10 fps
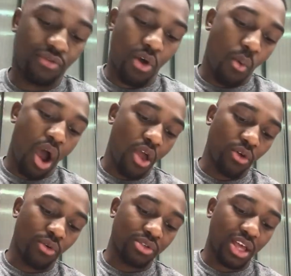for a while
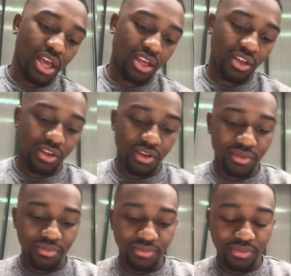because like
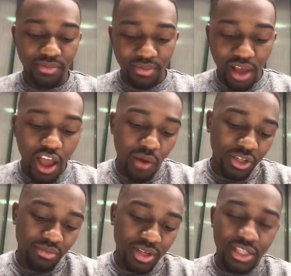I
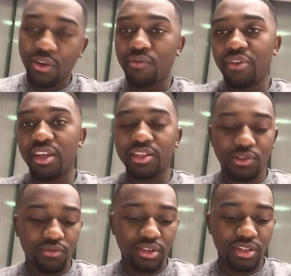always miss the convenience
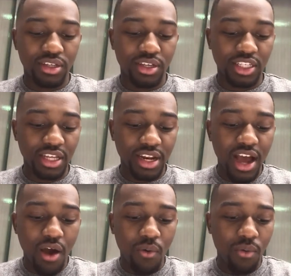of these things, and
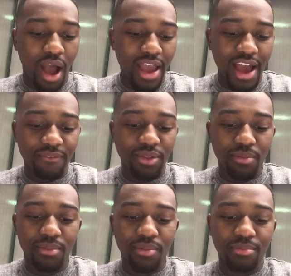now I have them.
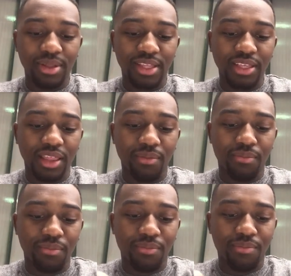But these are the
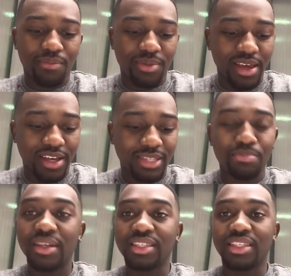
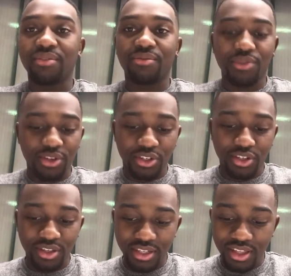expensive
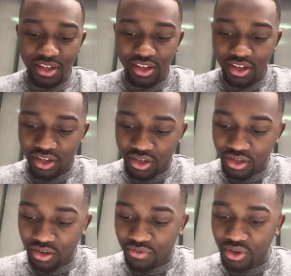version. These are the
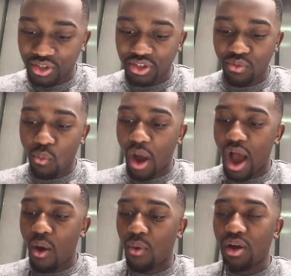good version.
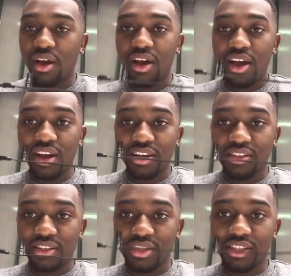Wow.
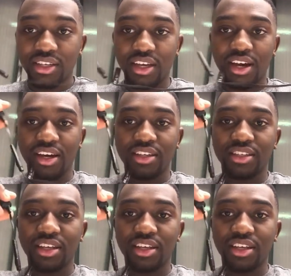So this is it, guys.